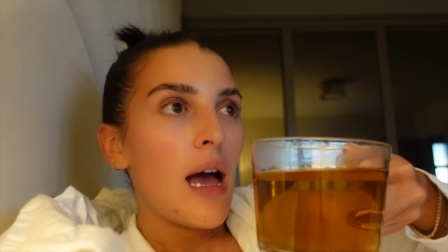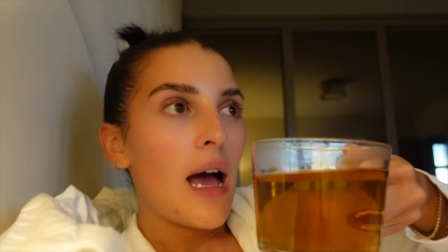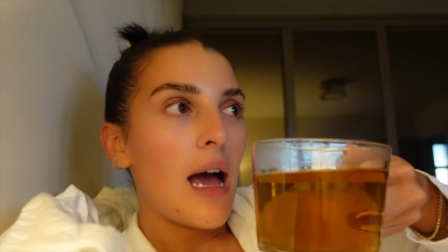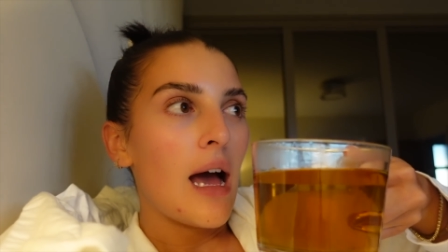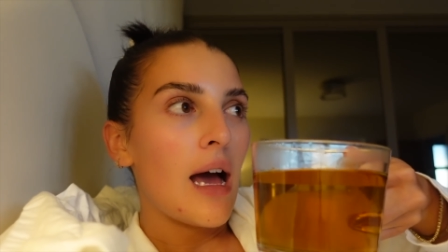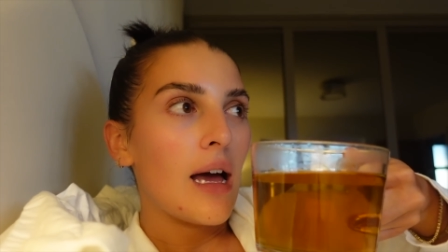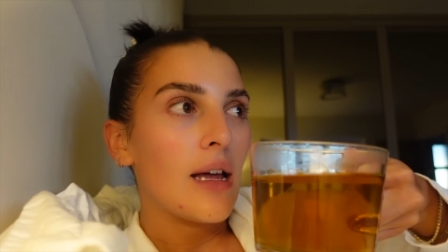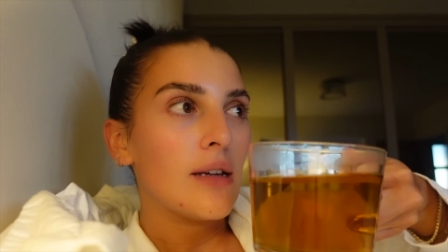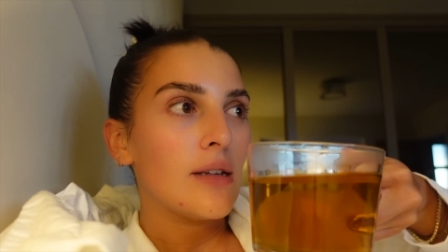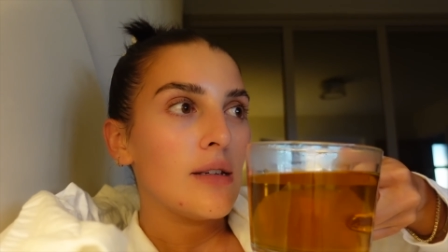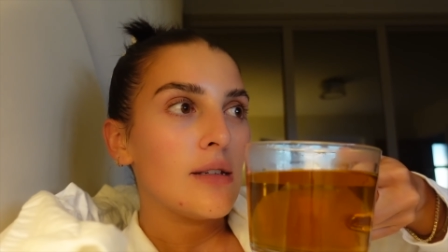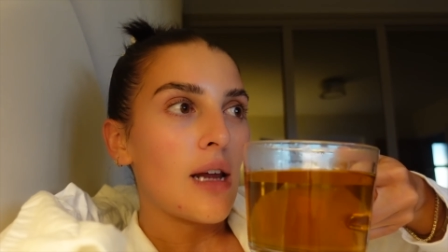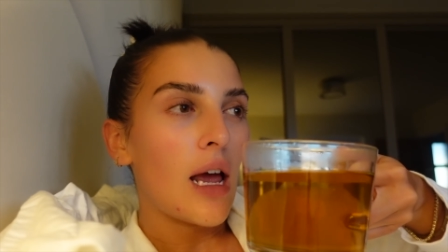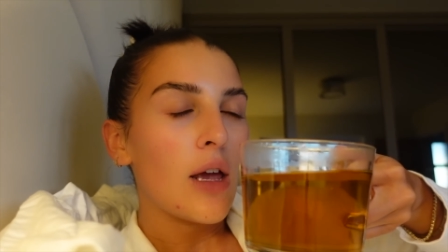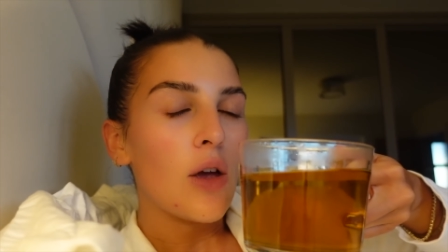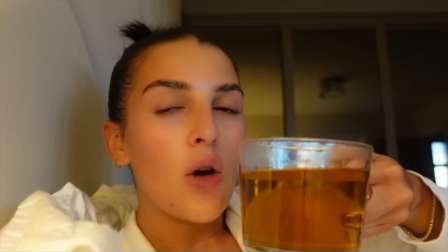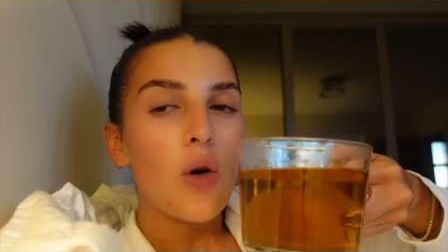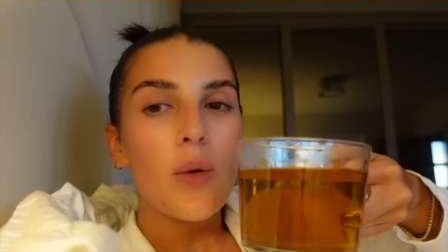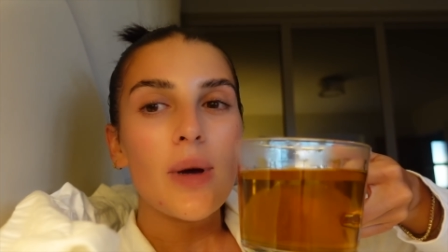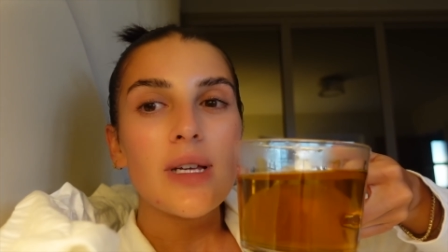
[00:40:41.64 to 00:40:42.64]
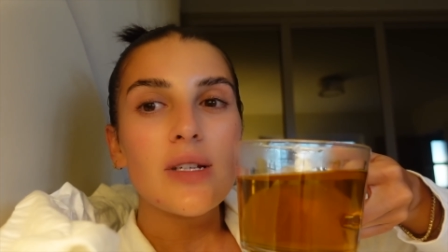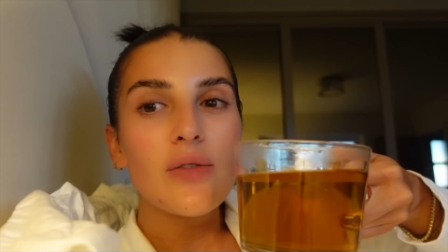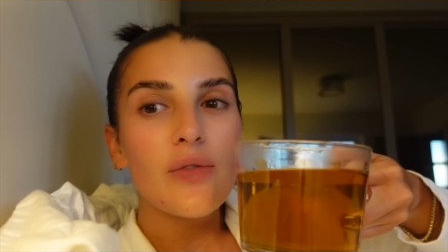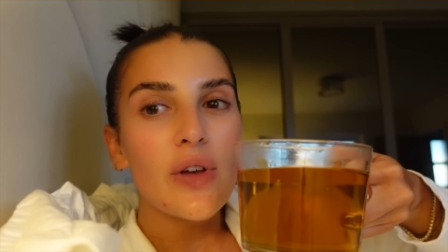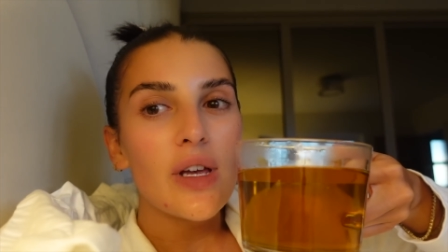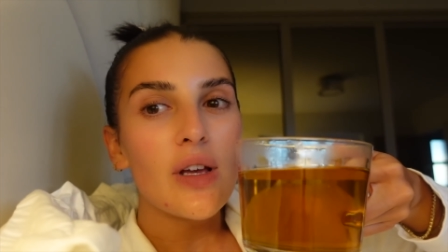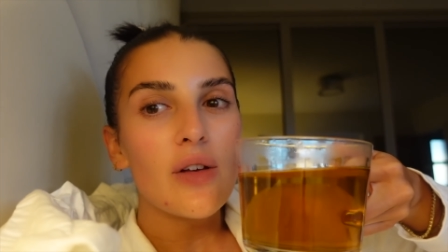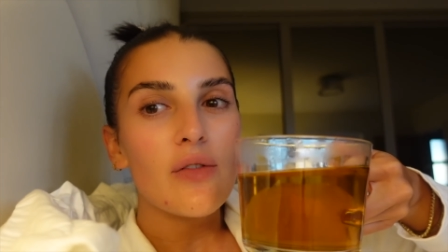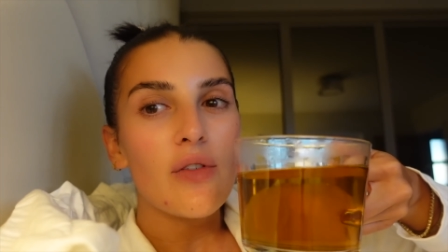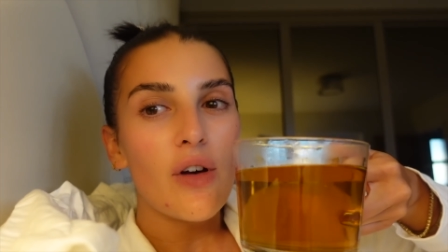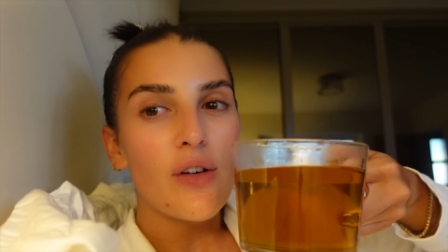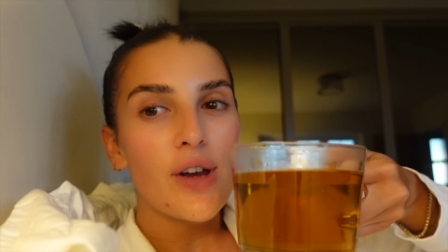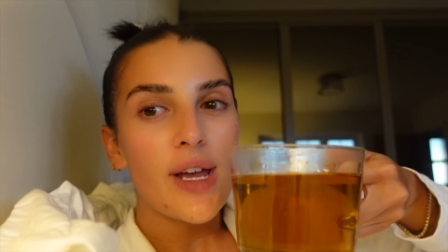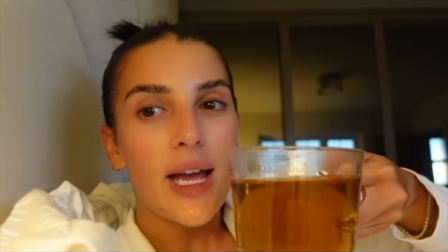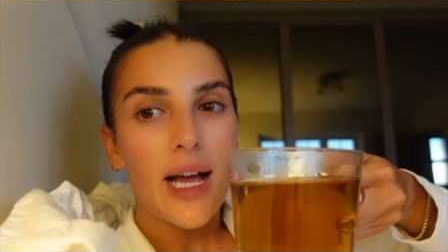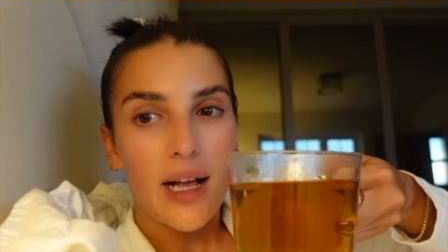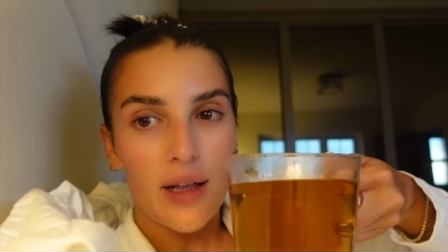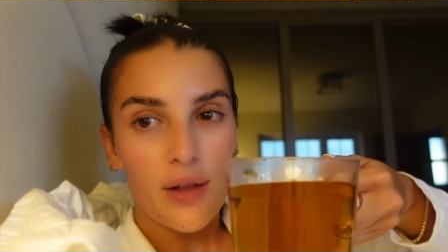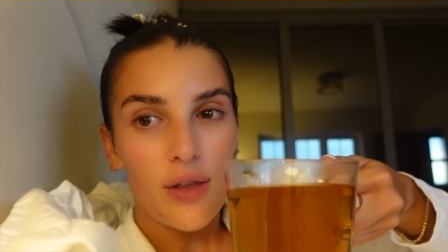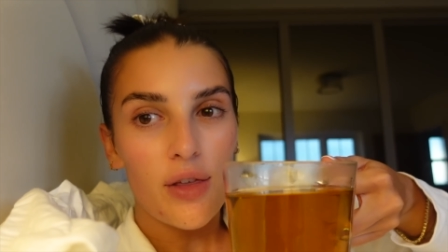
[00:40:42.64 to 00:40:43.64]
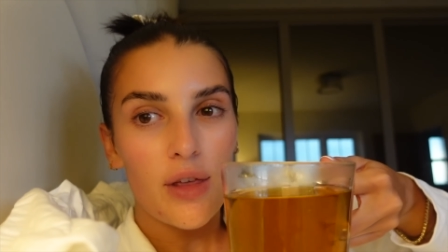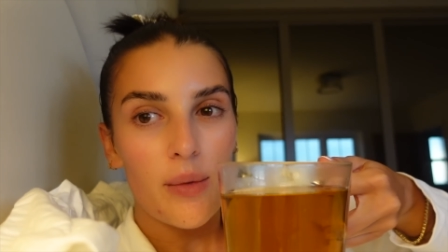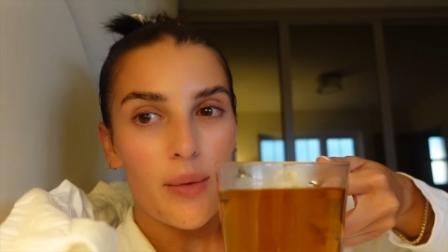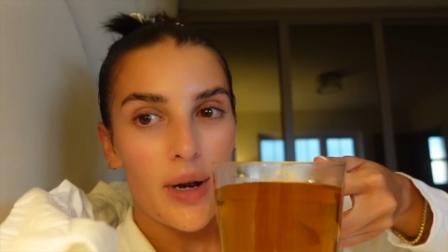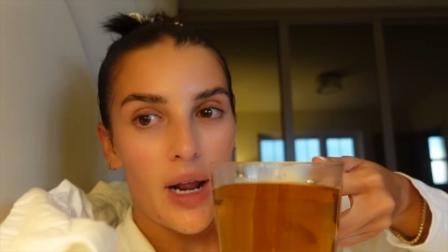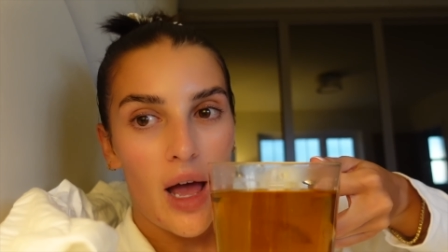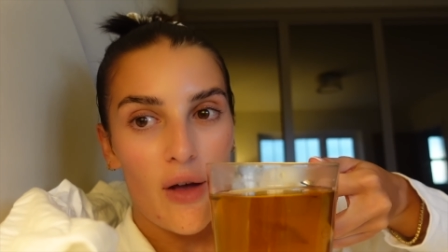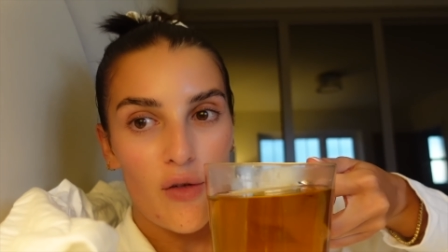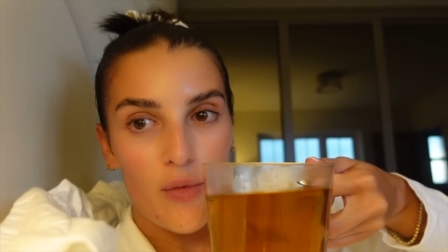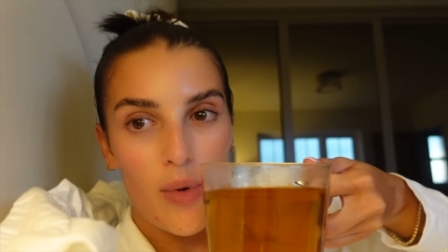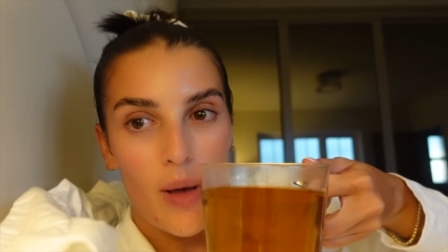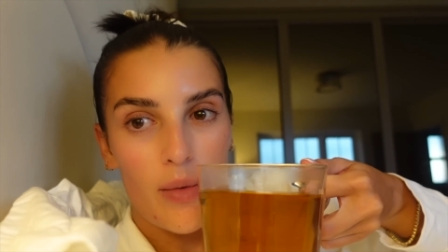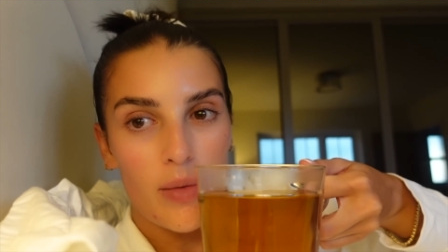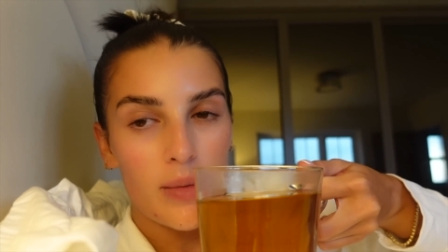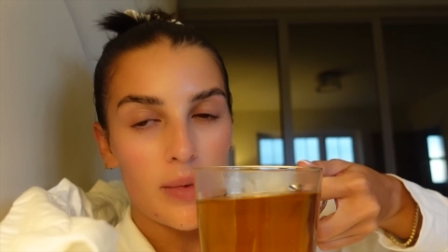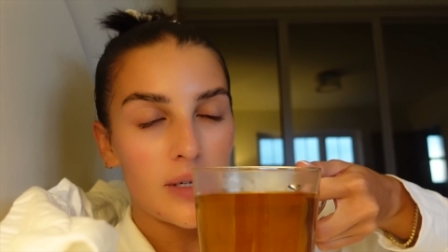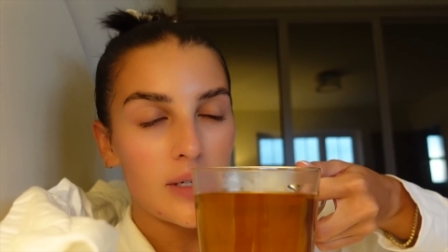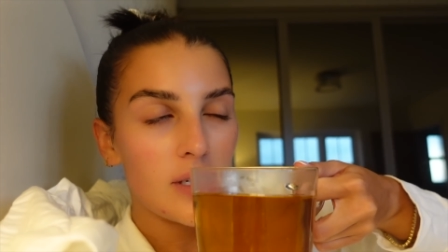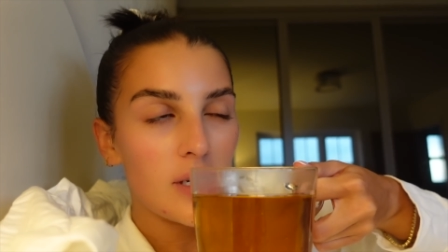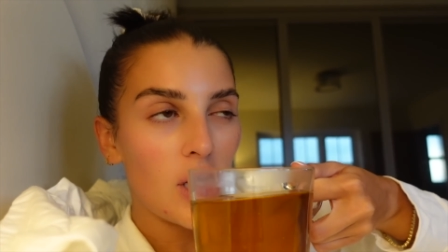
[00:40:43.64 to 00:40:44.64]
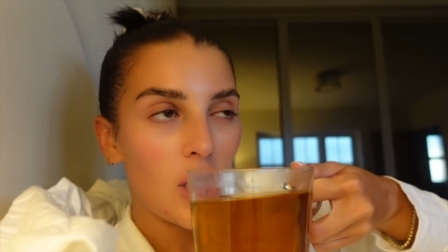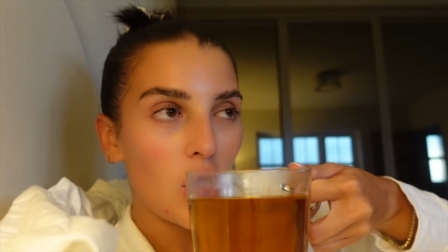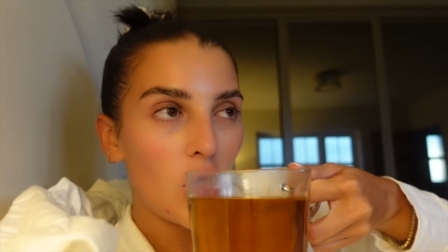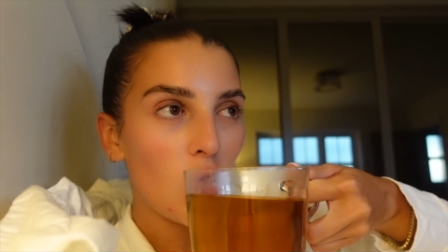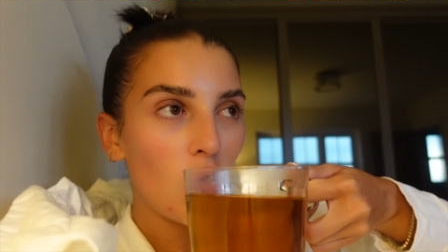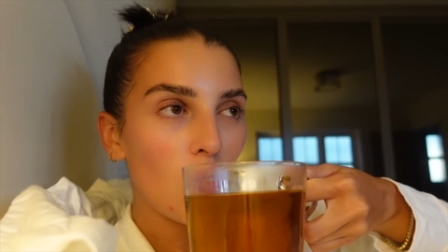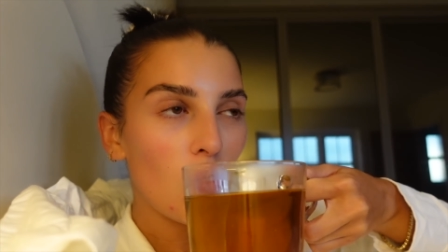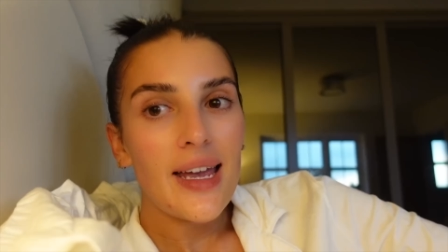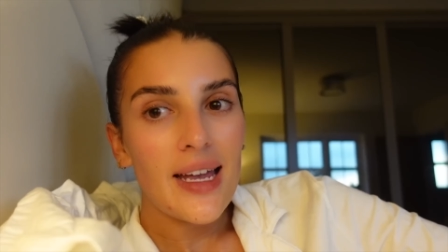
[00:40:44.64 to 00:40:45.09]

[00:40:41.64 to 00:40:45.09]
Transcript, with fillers: And I always feel very healthy when I have a peppermint tea.